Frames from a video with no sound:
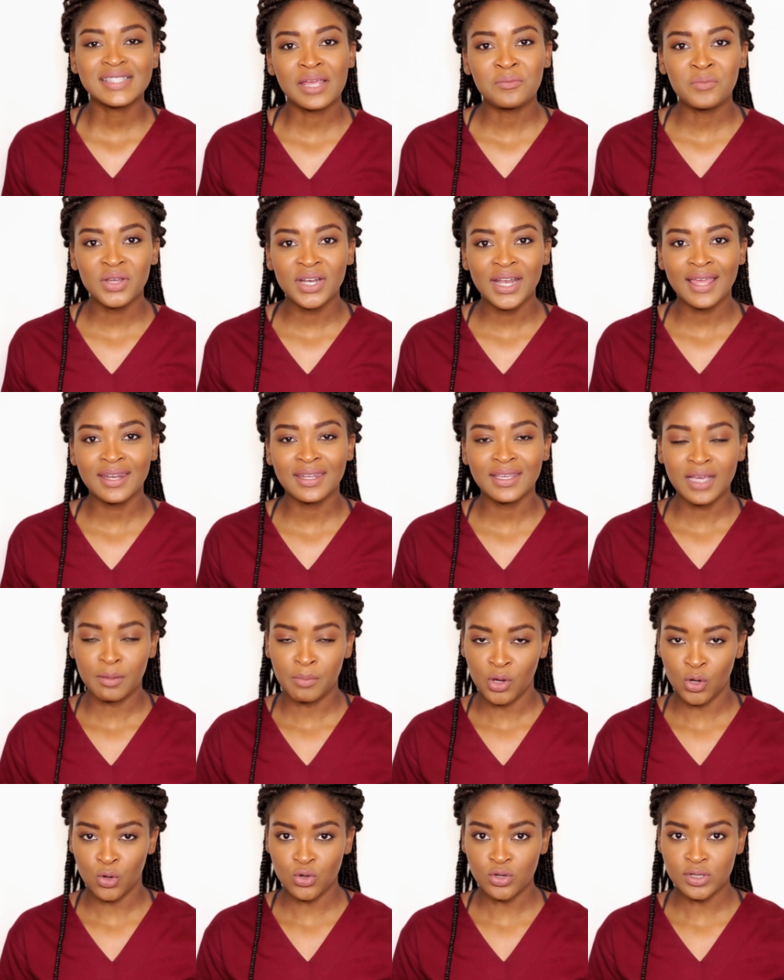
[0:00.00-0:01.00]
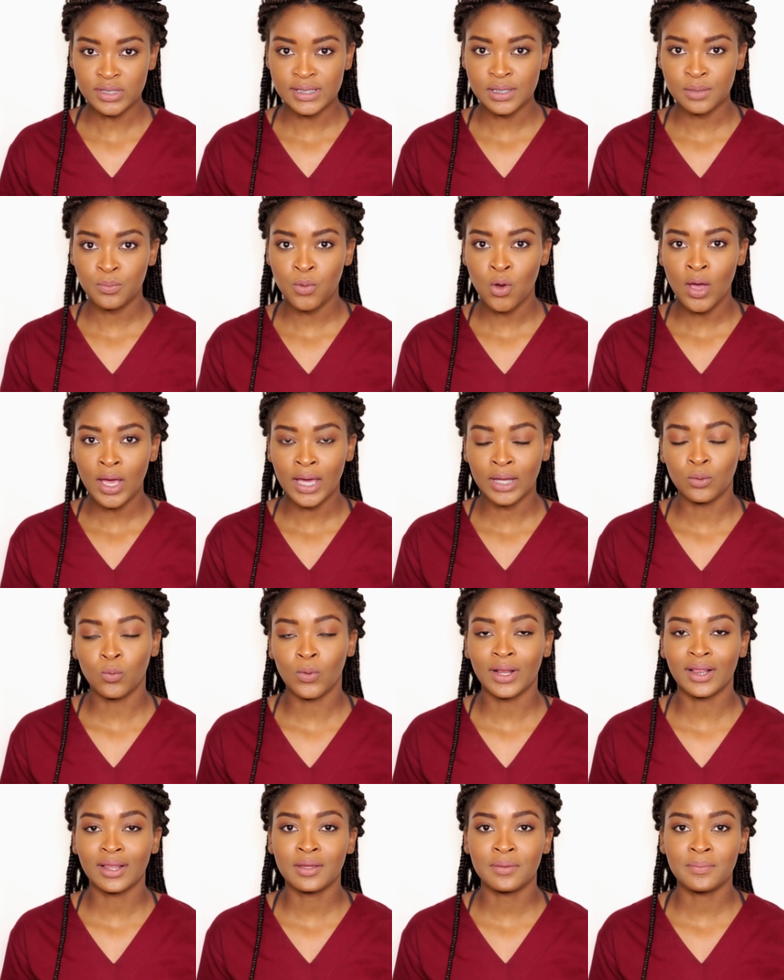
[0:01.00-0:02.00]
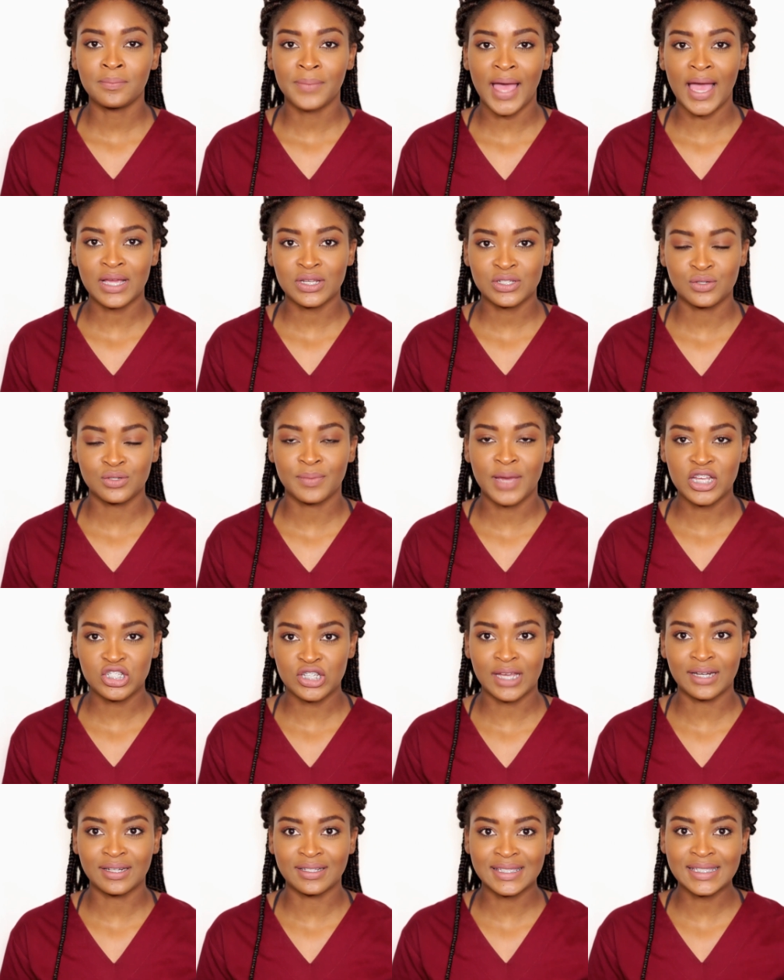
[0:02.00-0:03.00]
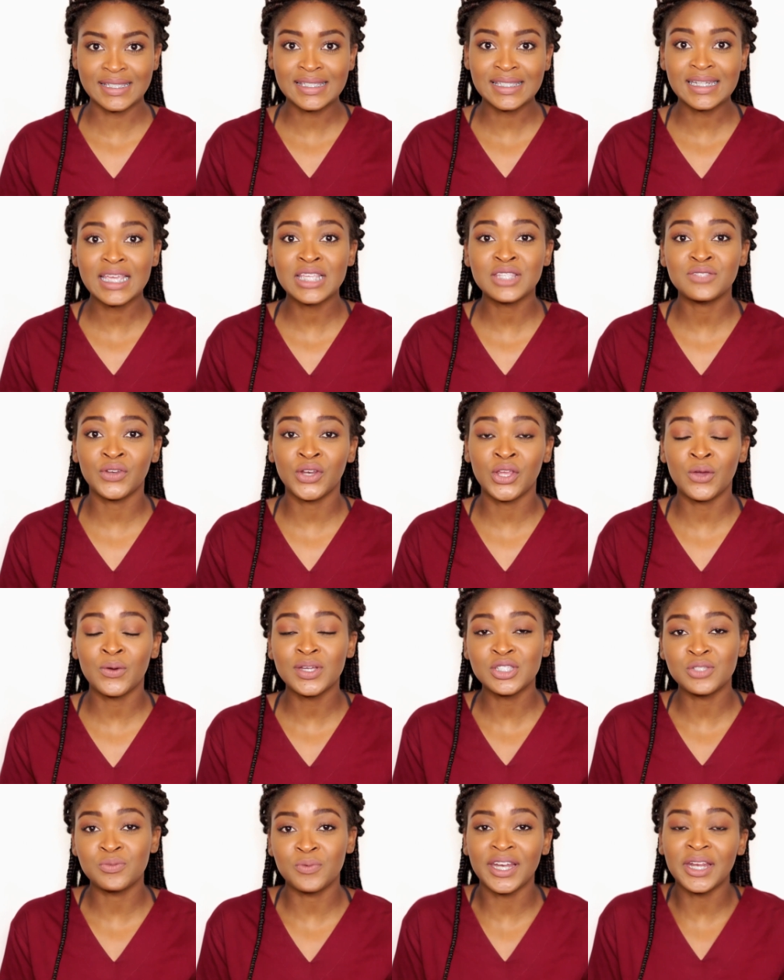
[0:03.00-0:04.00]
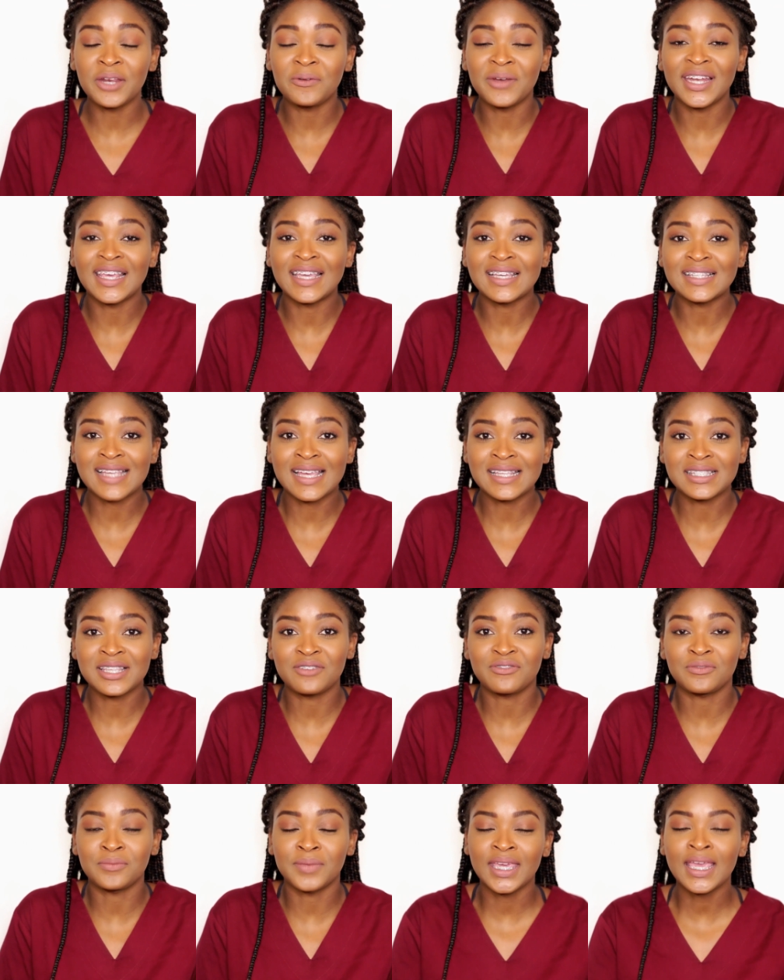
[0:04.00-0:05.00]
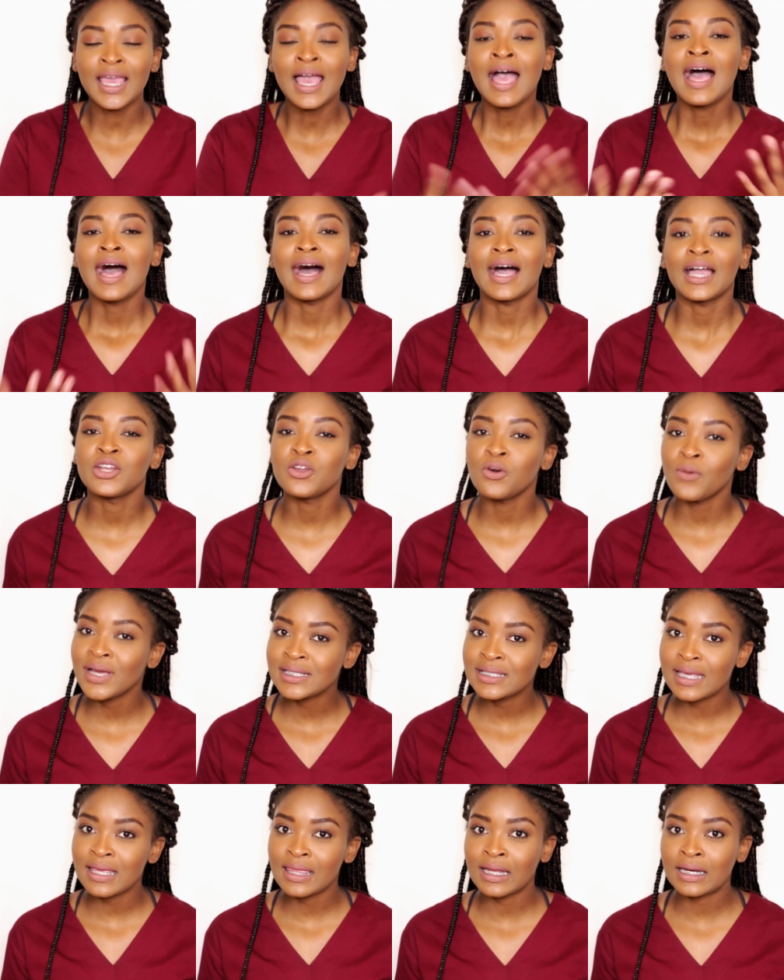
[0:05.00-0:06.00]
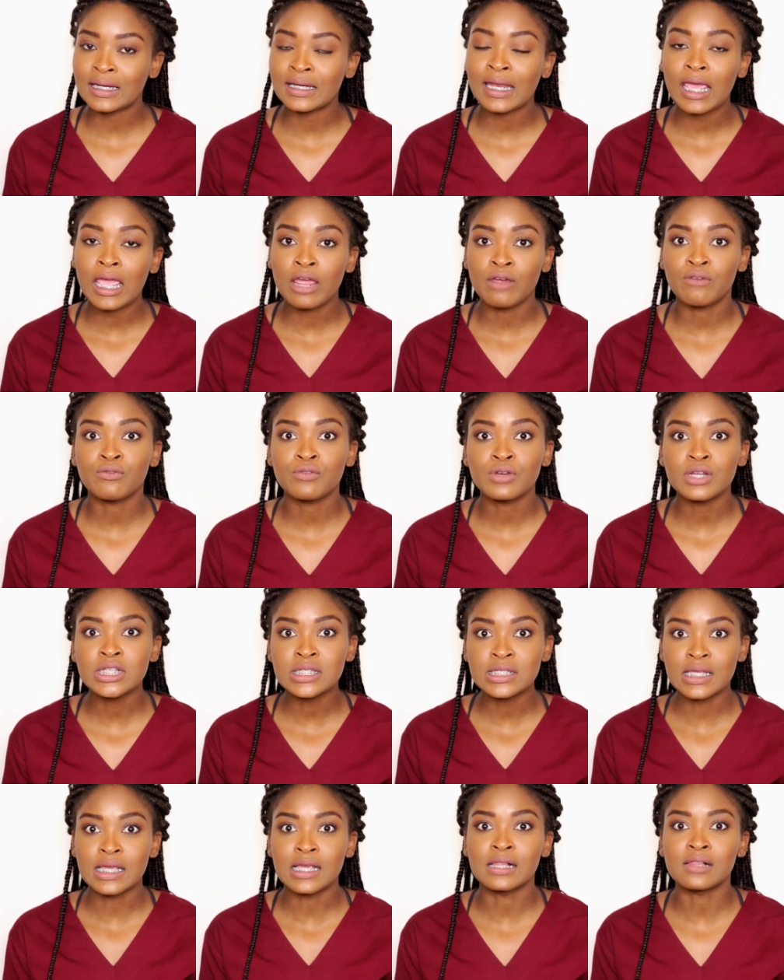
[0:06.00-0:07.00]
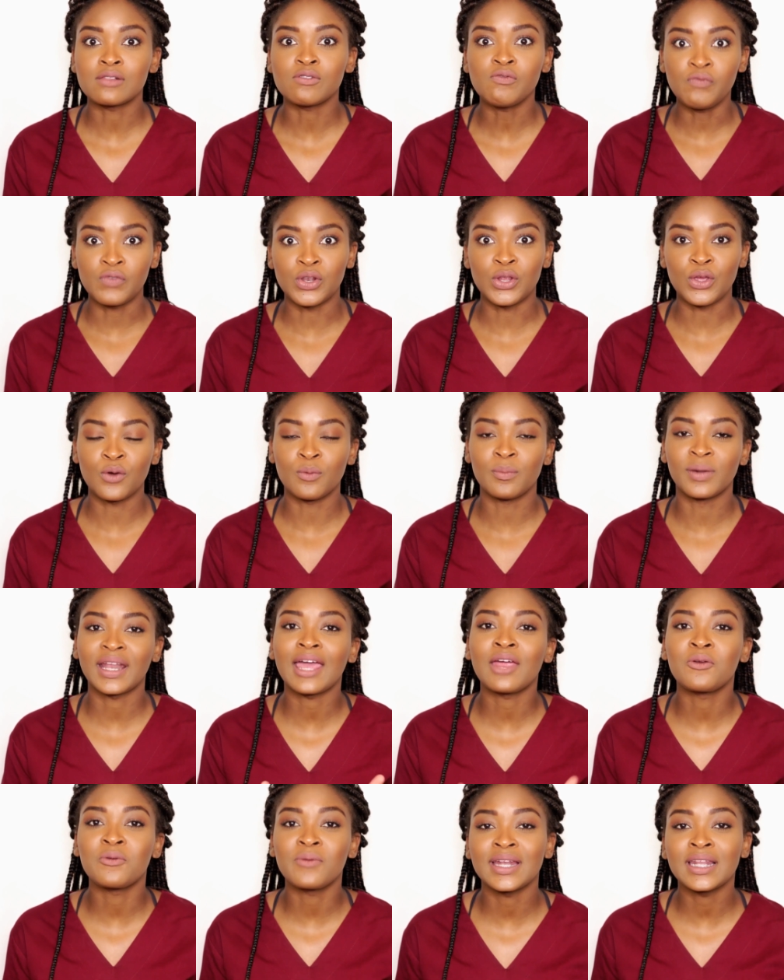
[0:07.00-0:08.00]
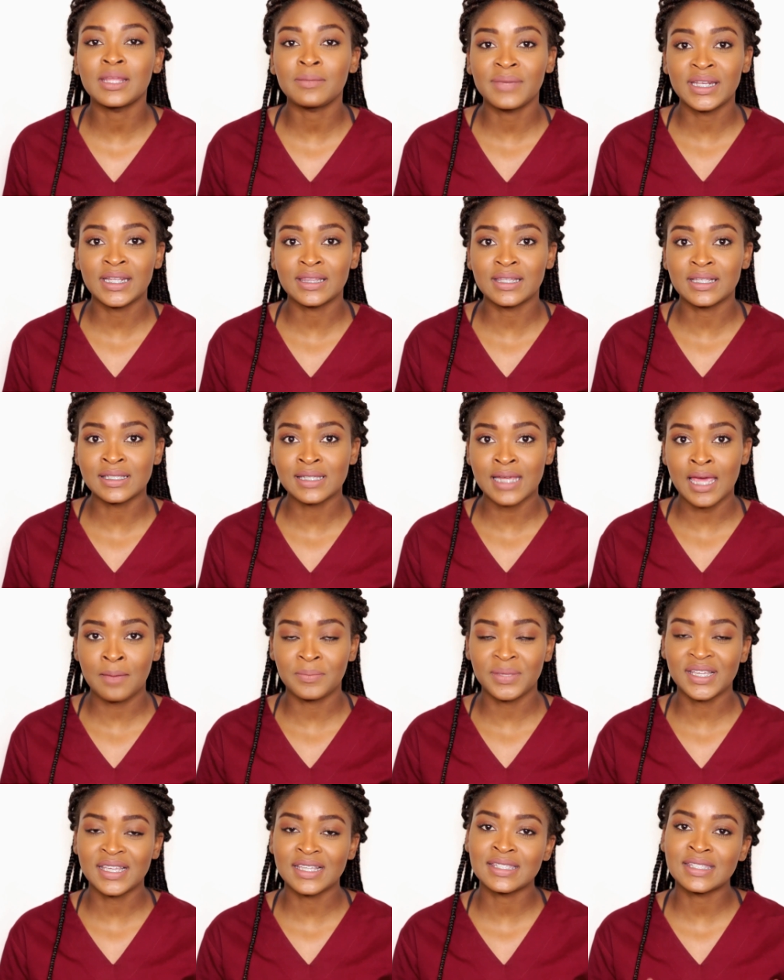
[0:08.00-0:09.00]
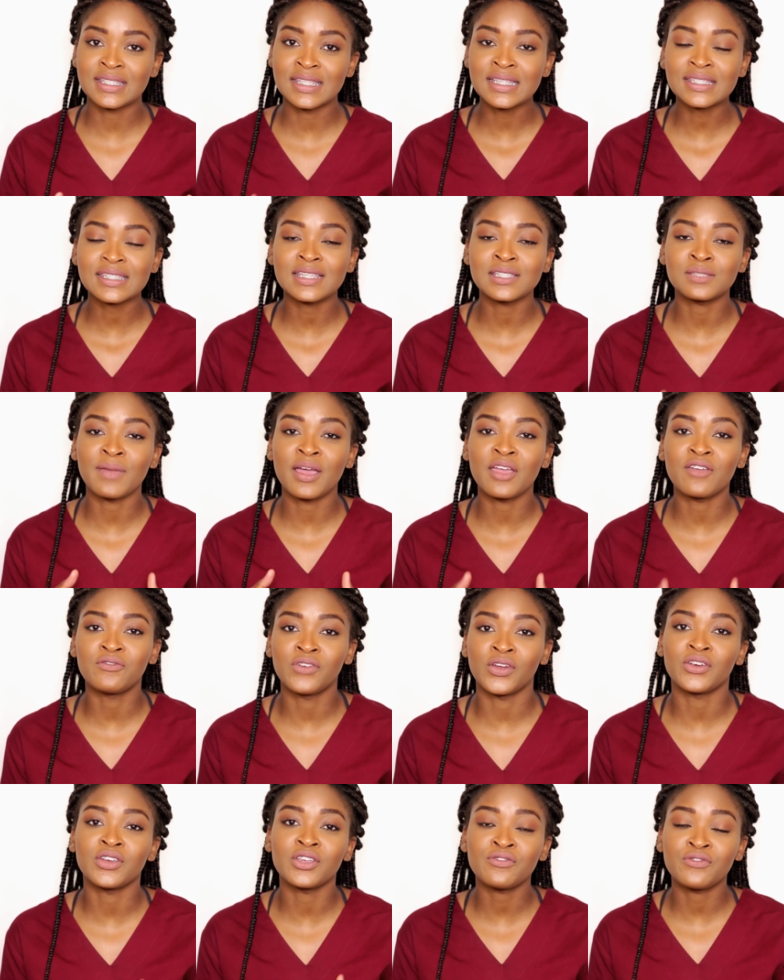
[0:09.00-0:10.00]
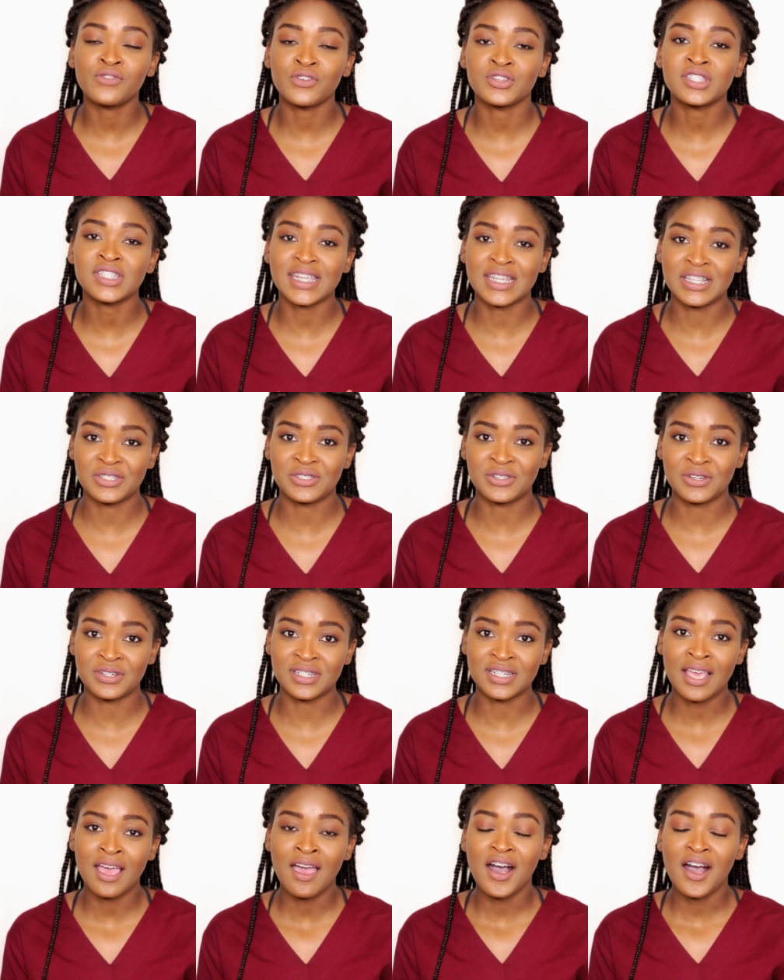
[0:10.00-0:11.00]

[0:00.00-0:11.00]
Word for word: Sanbonani kamangunosipho, and welcome back to my channel. So today's video is really exciting for me. I know I say that in every single video, but I really mean it this time because this is my very first insert